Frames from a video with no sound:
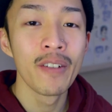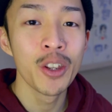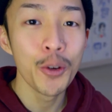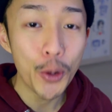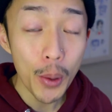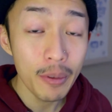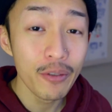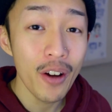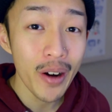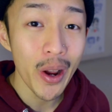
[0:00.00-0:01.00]
YouTube's
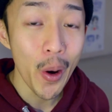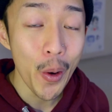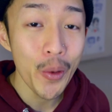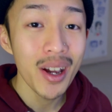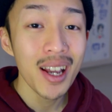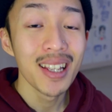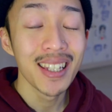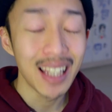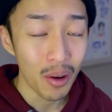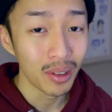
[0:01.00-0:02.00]
very own
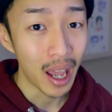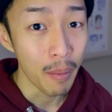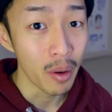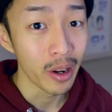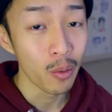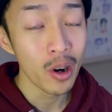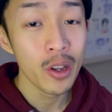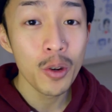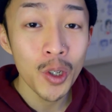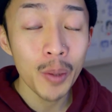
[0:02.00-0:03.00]
sound library, where
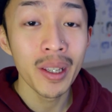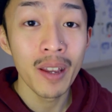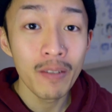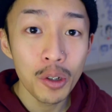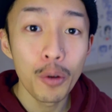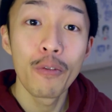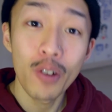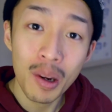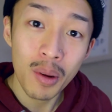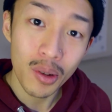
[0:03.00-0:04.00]
YouTube gives you
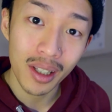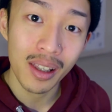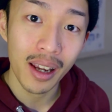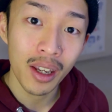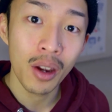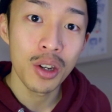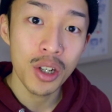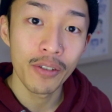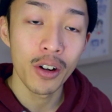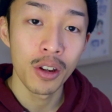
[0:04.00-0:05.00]
free music that you can
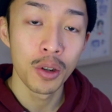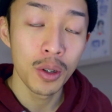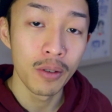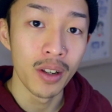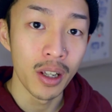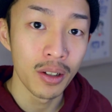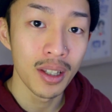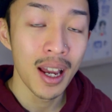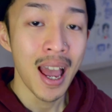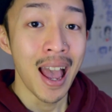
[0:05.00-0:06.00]
use for your YouTube videos,